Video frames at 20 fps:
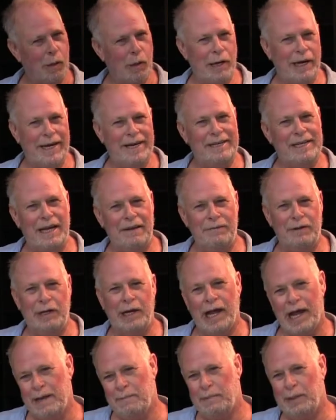morning, David
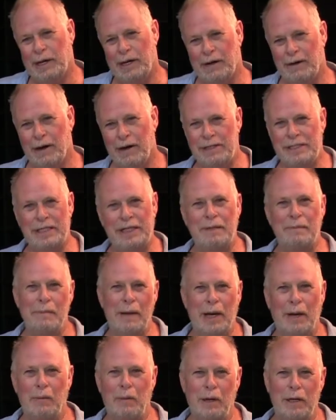Guype here, Arctic
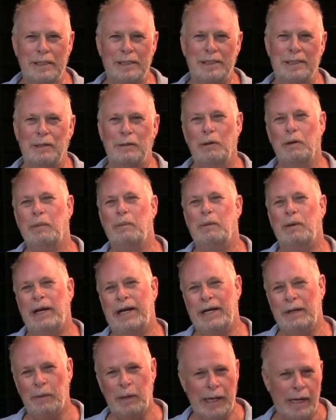Metalworks
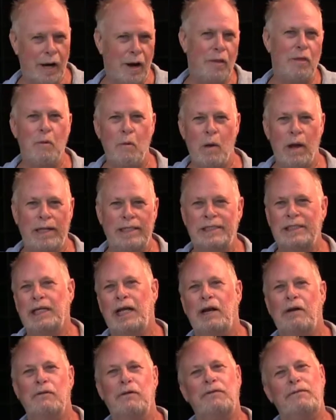Incorporated. We are the wine
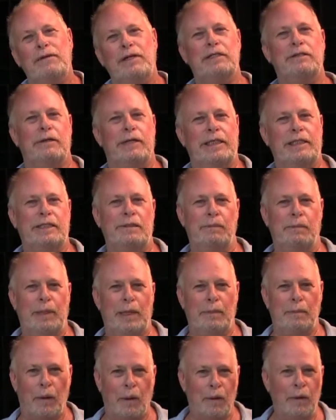cellar refrigeration
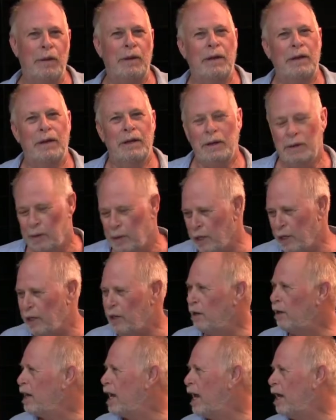people. We're
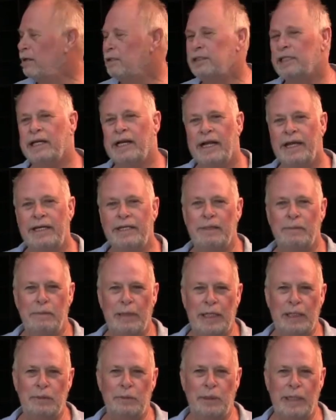here at a house in Huntington
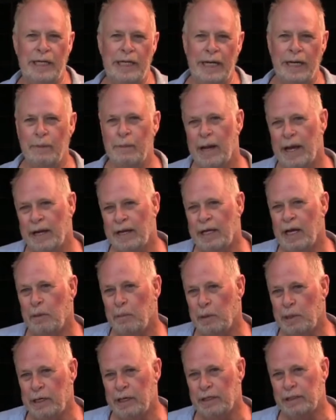Beach we did about a
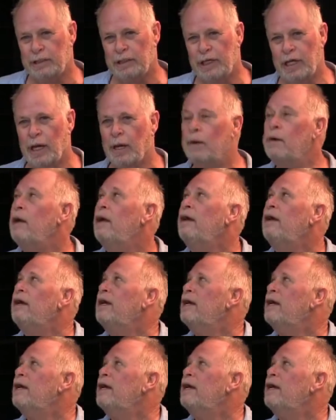couple years ago,